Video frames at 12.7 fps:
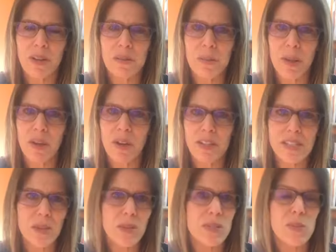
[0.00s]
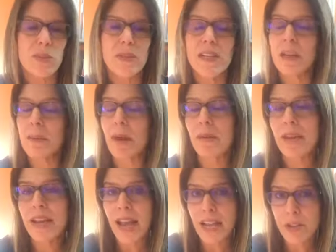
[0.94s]
about consequences, we talk about
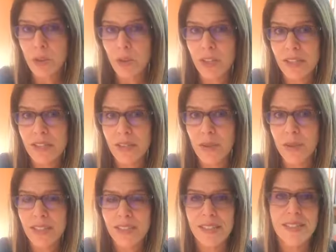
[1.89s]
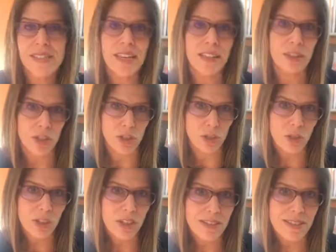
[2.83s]
natural consequences and logical
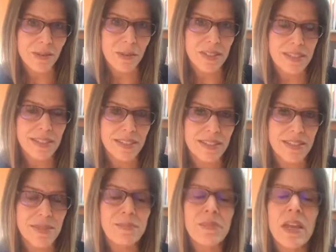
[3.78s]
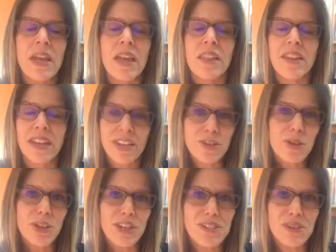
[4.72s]
consequences. The natural
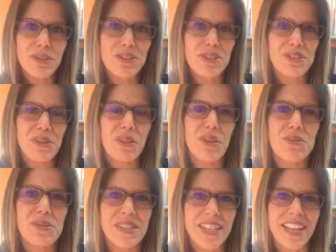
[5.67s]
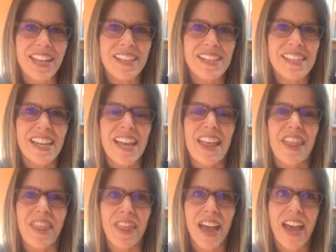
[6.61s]
consequences are those things
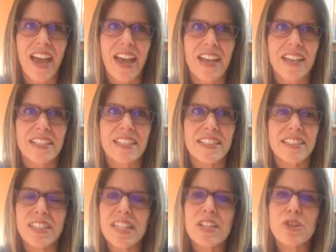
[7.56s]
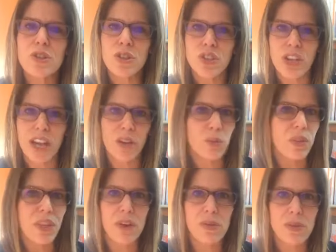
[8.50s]
that teach your child
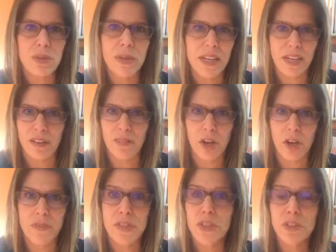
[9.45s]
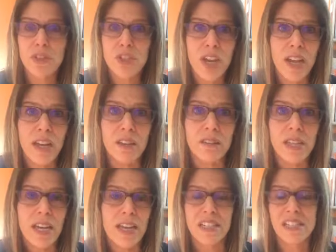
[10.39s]
without you getting involved. So your child
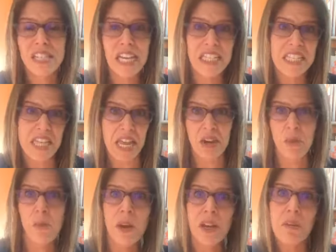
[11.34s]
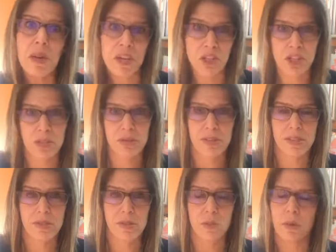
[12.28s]
decides they don't want to wear shoes to
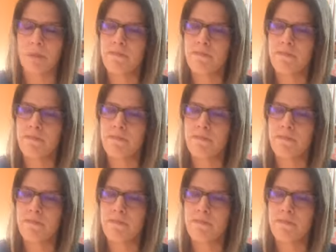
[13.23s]
school.